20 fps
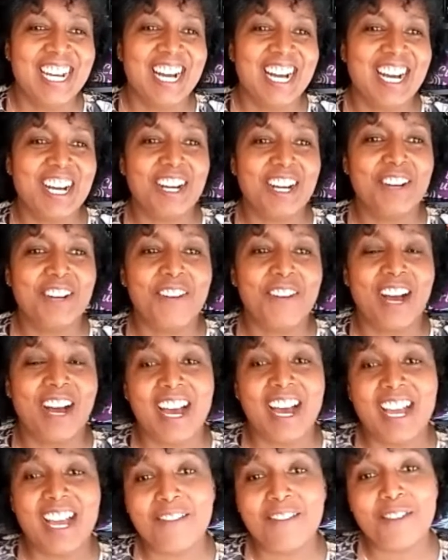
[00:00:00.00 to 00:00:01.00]

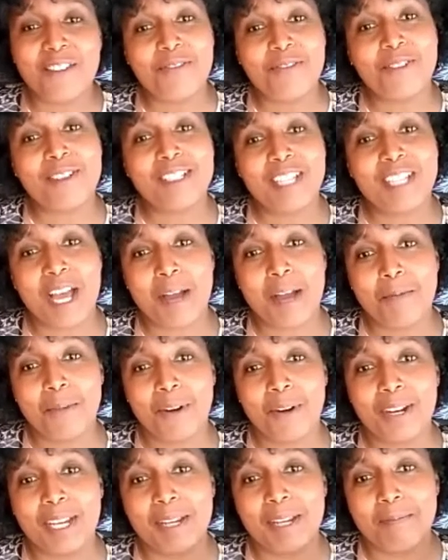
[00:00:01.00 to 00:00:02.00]
I am a full-time
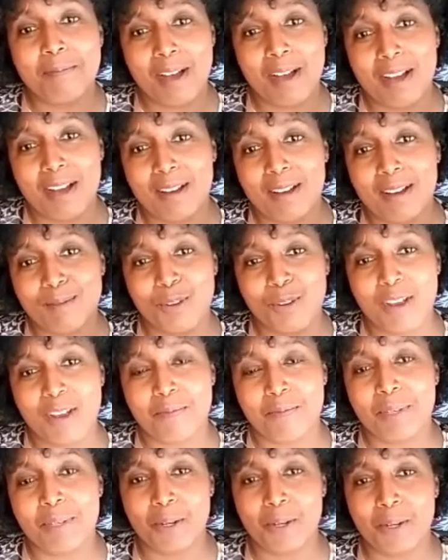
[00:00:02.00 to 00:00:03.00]
working mom, so
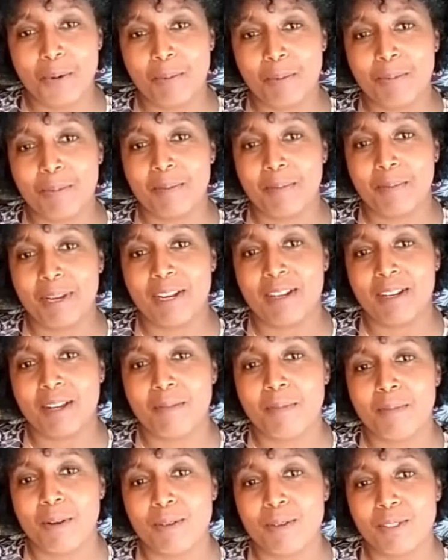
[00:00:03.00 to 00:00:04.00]
I've been in corporate America
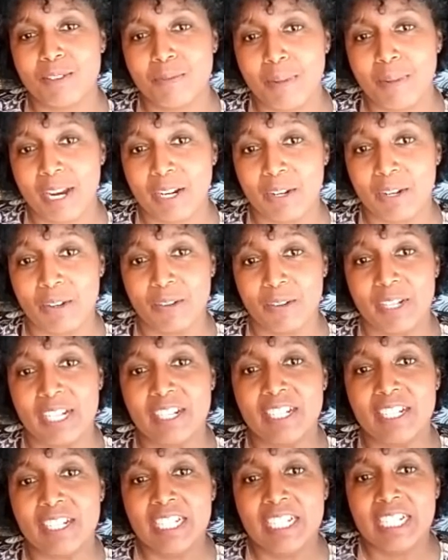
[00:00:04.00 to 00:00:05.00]
most of my
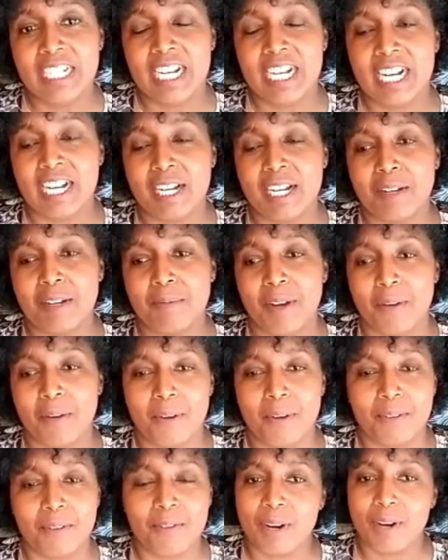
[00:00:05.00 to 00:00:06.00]
career. I
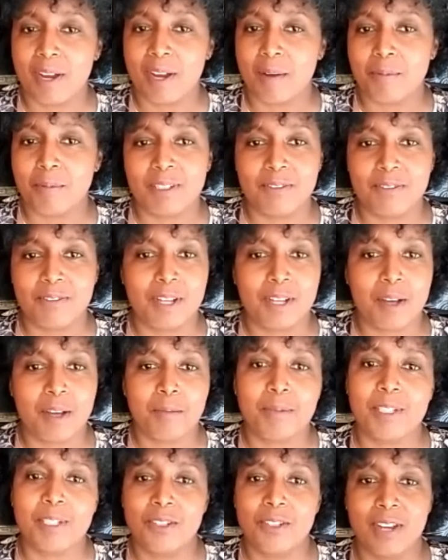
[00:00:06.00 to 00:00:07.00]
work for a couple different
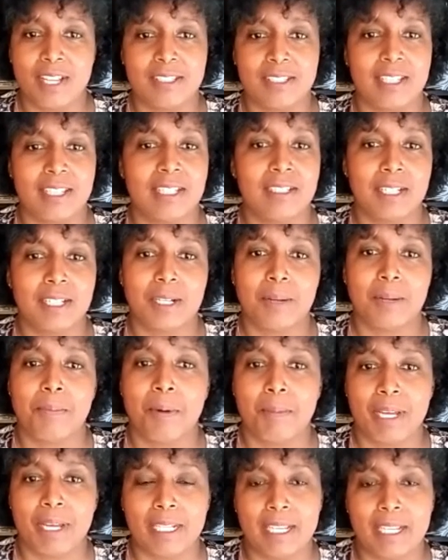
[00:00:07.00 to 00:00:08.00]
companies. You guys can look it up
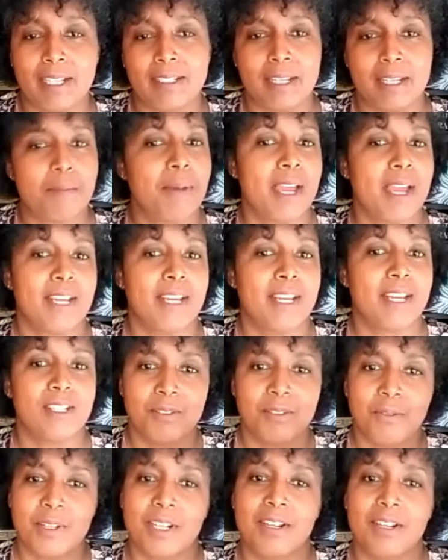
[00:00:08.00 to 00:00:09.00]
on my LinkedIn page
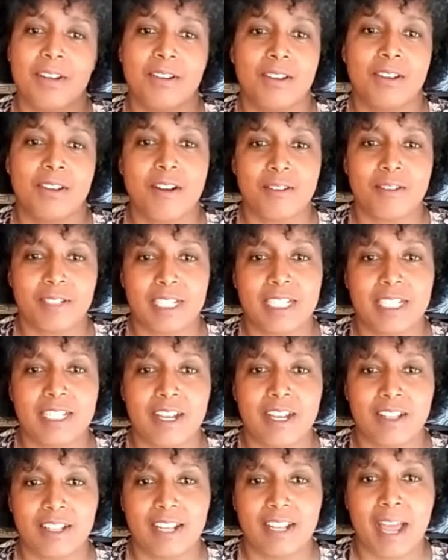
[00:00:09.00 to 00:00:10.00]
if you want to know the whole
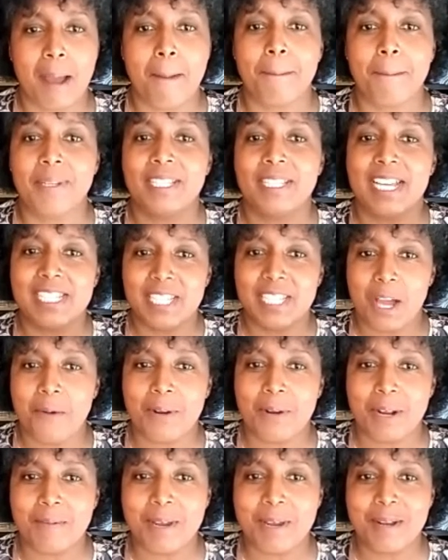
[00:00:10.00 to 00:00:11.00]
detail of that. But that's not
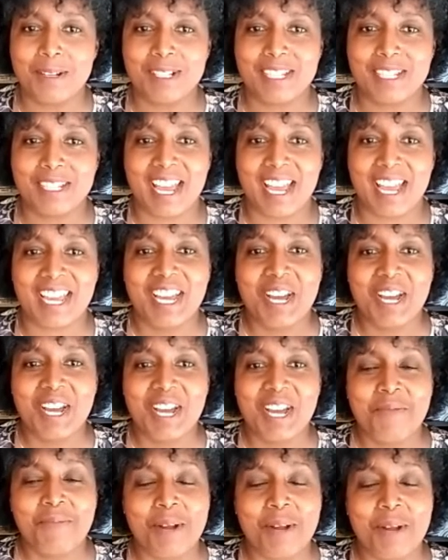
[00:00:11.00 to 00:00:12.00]
what I'm here today.
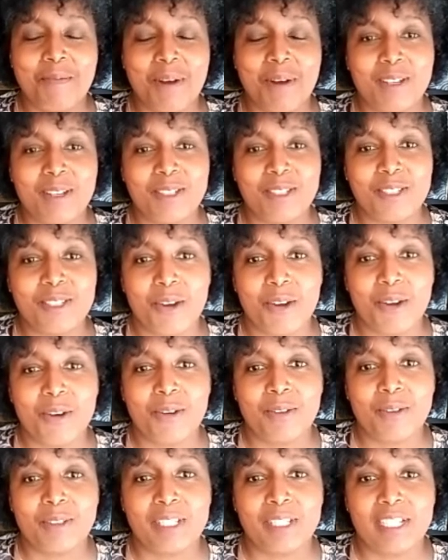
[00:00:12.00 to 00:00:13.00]
But I'm
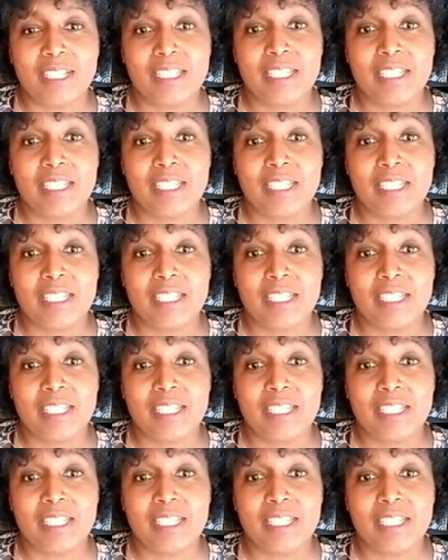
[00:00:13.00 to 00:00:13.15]
also the